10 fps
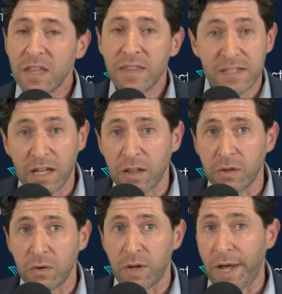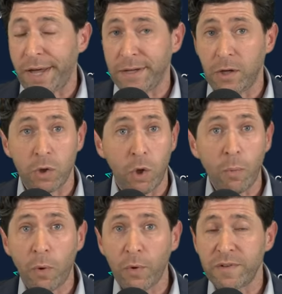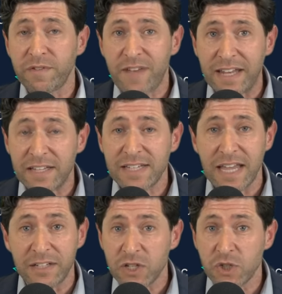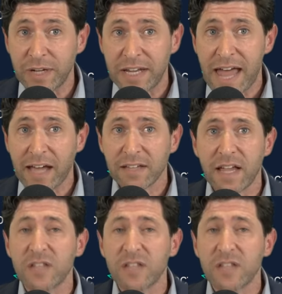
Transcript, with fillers: These include a Global Defense Industry Index,